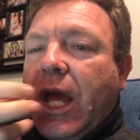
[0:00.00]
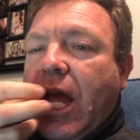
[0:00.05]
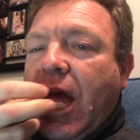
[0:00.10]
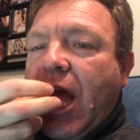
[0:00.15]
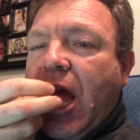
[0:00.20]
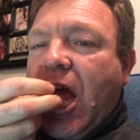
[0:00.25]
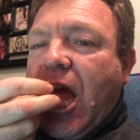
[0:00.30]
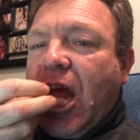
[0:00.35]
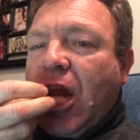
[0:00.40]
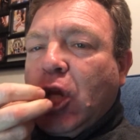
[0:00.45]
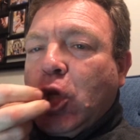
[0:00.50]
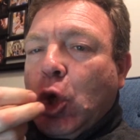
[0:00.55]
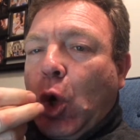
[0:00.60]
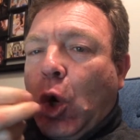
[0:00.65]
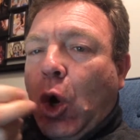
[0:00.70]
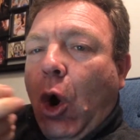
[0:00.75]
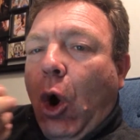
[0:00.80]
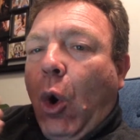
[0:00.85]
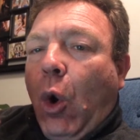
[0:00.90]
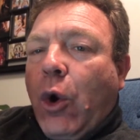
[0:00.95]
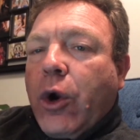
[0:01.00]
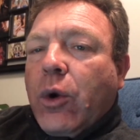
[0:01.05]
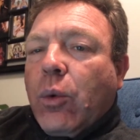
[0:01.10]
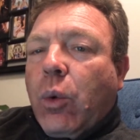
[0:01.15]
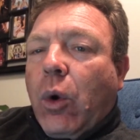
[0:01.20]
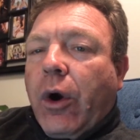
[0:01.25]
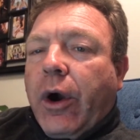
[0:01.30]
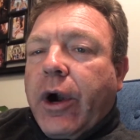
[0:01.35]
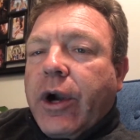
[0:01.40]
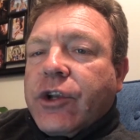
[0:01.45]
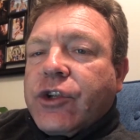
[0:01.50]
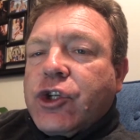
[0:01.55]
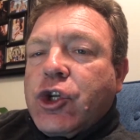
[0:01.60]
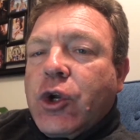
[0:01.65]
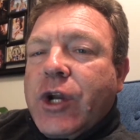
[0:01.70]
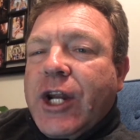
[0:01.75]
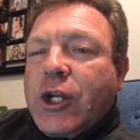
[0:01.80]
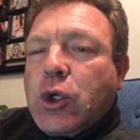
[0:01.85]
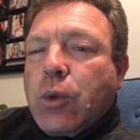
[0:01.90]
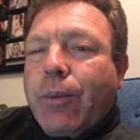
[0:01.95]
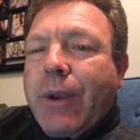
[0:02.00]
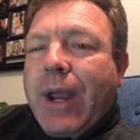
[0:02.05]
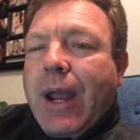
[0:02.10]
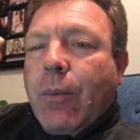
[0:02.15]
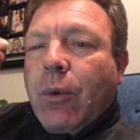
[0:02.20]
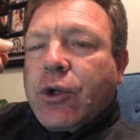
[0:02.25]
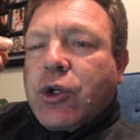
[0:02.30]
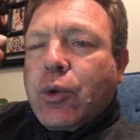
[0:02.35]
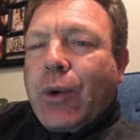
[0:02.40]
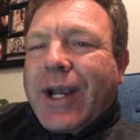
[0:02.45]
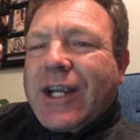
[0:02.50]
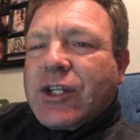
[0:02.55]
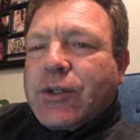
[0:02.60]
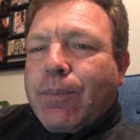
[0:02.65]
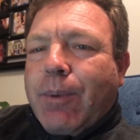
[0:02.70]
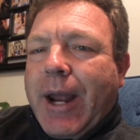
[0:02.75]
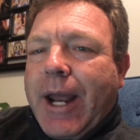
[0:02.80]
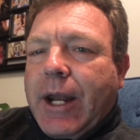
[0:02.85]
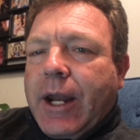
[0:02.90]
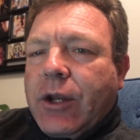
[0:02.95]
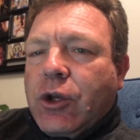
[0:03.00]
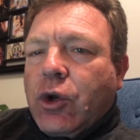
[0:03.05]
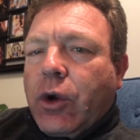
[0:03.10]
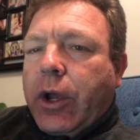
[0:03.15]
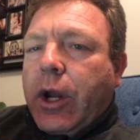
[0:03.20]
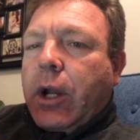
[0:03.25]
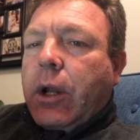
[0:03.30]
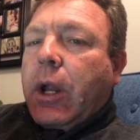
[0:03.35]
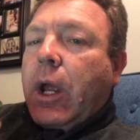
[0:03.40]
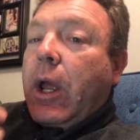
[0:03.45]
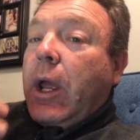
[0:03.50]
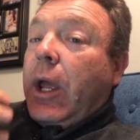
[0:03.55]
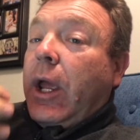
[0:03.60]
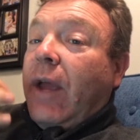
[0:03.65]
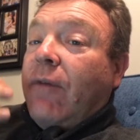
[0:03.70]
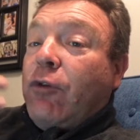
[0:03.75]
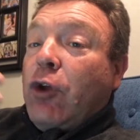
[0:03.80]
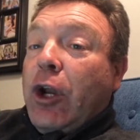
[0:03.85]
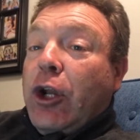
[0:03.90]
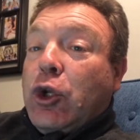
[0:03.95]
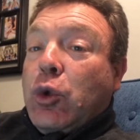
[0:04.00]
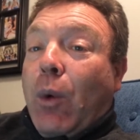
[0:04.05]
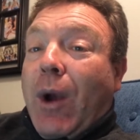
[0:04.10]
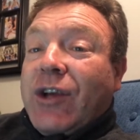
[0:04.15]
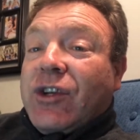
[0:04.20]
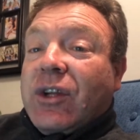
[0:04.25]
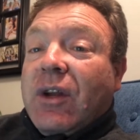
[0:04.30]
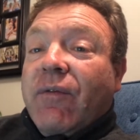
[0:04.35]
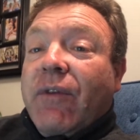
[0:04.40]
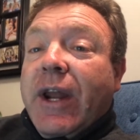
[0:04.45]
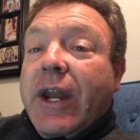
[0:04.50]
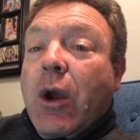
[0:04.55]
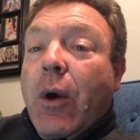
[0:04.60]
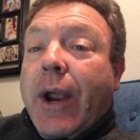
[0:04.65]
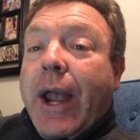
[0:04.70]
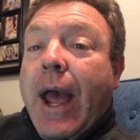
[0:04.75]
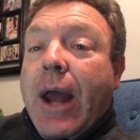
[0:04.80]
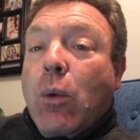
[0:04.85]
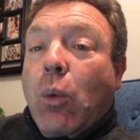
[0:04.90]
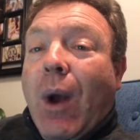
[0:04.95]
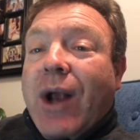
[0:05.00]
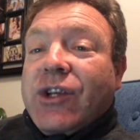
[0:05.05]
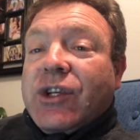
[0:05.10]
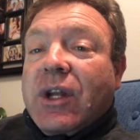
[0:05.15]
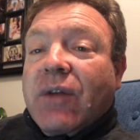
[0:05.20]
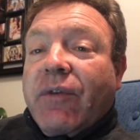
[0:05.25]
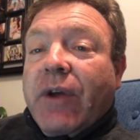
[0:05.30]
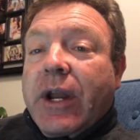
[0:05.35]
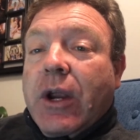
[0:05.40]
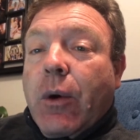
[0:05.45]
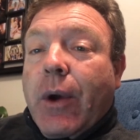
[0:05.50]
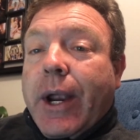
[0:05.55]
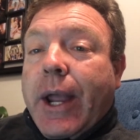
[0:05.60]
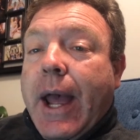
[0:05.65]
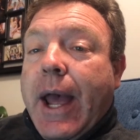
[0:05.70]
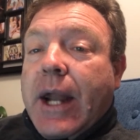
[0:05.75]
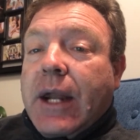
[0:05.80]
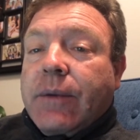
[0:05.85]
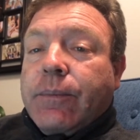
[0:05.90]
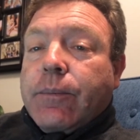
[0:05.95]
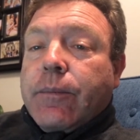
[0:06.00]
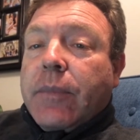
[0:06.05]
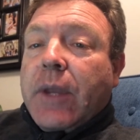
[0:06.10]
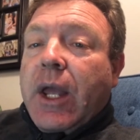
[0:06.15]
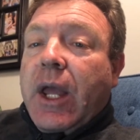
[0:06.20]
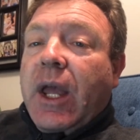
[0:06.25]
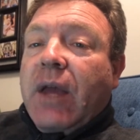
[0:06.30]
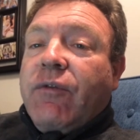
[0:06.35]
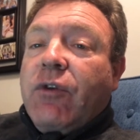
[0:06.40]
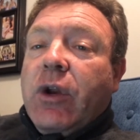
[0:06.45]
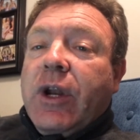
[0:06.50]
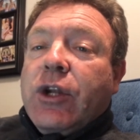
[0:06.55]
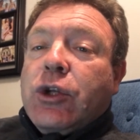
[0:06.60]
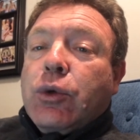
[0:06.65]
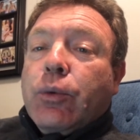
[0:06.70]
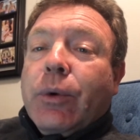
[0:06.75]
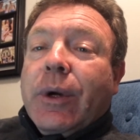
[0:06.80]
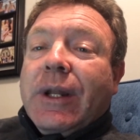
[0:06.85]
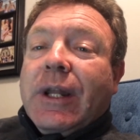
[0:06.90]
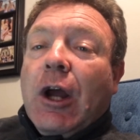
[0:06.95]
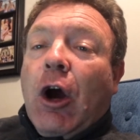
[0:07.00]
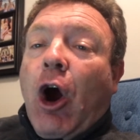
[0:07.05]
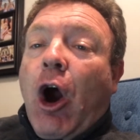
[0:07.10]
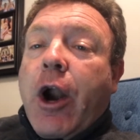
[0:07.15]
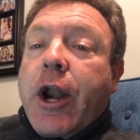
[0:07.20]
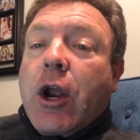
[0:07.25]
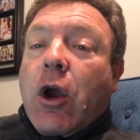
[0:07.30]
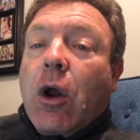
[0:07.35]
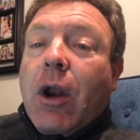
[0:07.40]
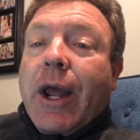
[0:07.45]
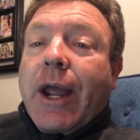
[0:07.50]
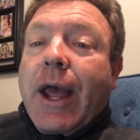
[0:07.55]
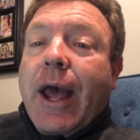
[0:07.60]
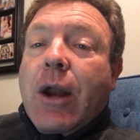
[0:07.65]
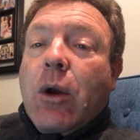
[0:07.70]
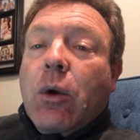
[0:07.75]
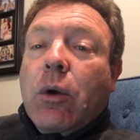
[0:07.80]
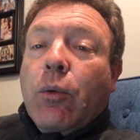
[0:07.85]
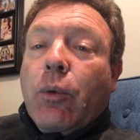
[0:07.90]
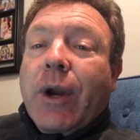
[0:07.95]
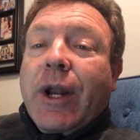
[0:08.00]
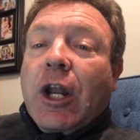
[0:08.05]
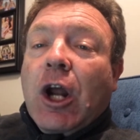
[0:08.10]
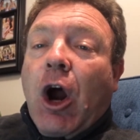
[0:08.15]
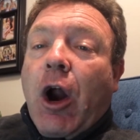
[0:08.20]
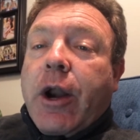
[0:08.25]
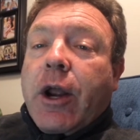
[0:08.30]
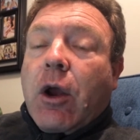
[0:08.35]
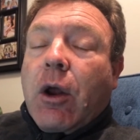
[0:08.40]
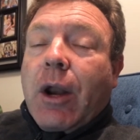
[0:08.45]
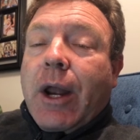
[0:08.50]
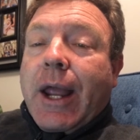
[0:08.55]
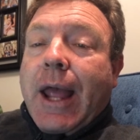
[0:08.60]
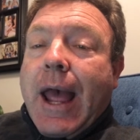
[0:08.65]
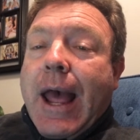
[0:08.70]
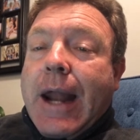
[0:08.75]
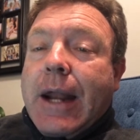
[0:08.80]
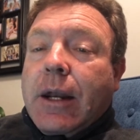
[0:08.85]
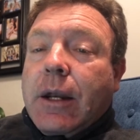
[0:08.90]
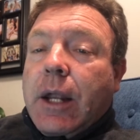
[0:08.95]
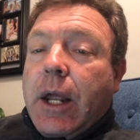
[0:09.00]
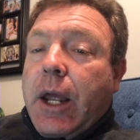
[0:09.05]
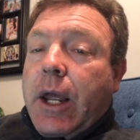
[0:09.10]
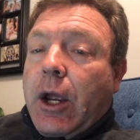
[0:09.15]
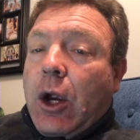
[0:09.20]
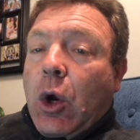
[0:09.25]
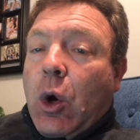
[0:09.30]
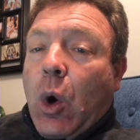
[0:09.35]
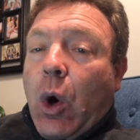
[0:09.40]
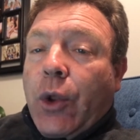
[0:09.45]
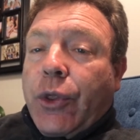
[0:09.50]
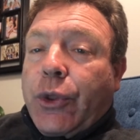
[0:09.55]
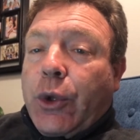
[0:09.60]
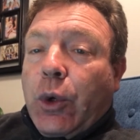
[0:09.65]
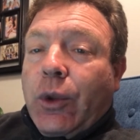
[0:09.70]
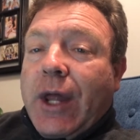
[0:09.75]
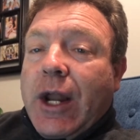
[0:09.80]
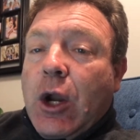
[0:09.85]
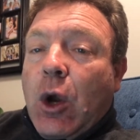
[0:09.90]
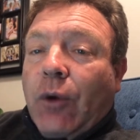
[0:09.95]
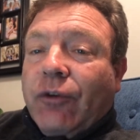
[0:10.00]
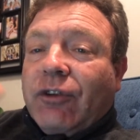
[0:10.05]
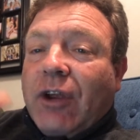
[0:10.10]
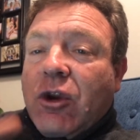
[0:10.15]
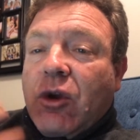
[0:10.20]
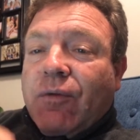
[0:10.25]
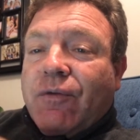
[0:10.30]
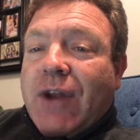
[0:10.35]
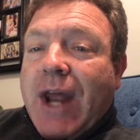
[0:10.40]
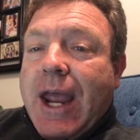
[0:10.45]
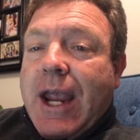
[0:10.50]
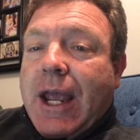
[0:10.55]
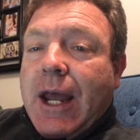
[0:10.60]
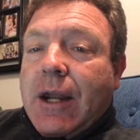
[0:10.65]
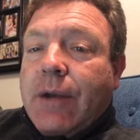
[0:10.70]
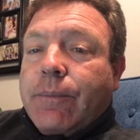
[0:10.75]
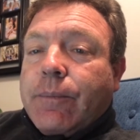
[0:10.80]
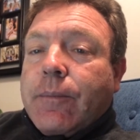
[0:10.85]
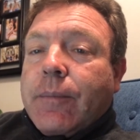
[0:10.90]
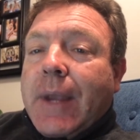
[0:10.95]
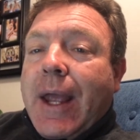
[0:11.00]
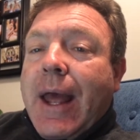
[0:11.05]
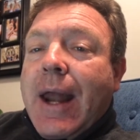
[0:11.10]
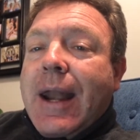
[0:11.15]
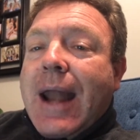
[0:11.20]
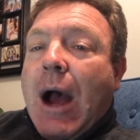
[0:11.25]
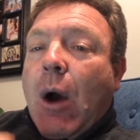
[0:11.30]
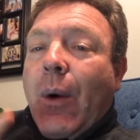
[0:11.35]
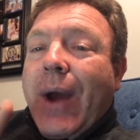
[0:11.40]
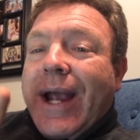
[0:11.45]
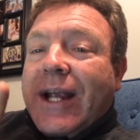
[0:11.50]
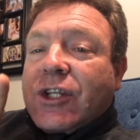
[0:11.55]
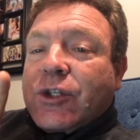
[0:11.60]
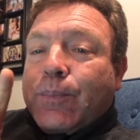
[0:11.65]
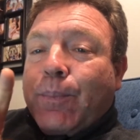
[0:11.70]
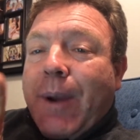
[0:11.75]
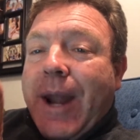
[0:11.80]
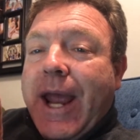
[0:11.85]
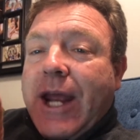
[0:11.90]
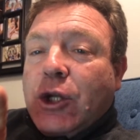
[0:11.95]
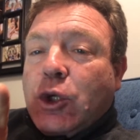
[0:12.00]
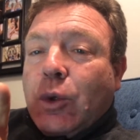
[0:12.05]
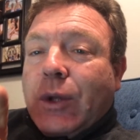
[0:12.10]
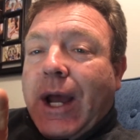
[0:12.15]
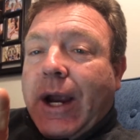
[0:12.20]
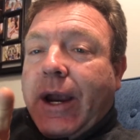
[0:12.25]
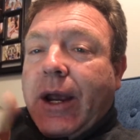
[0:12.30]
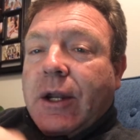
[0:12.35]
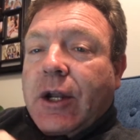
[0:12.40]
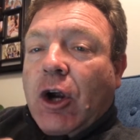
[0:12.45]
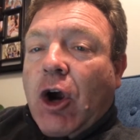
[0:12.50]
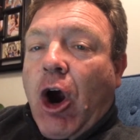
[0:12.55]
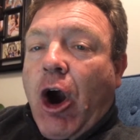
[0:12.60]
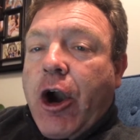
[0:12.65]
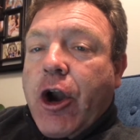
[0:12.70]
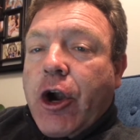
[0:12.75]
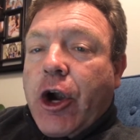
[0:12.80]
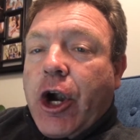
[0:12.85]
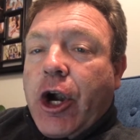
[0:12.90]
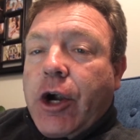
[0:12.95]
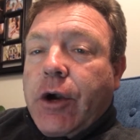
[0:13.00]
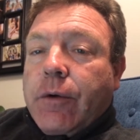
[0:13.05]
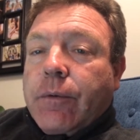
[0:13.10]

In your own words. You need to be able to explain it. You can, if you need to watch the video again, watch the video again. If you need to read the article again, read the article again. Go through the notes that you've taken and now explain to that kindergartner